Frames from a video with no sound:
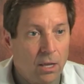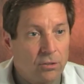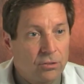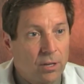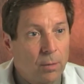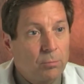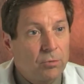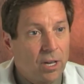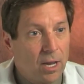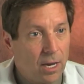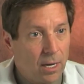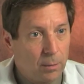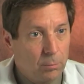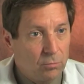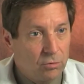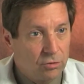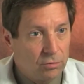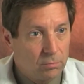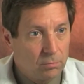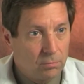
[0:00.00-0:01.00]

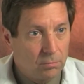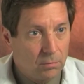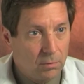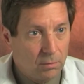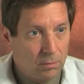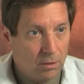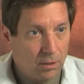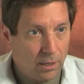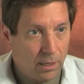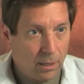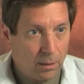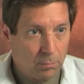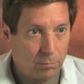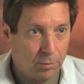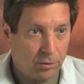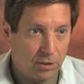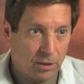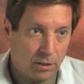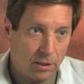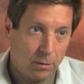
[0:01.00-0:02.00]
Sometimes,
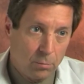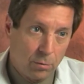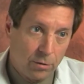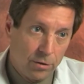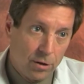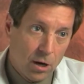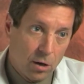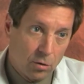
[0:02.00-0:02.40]
and particularly with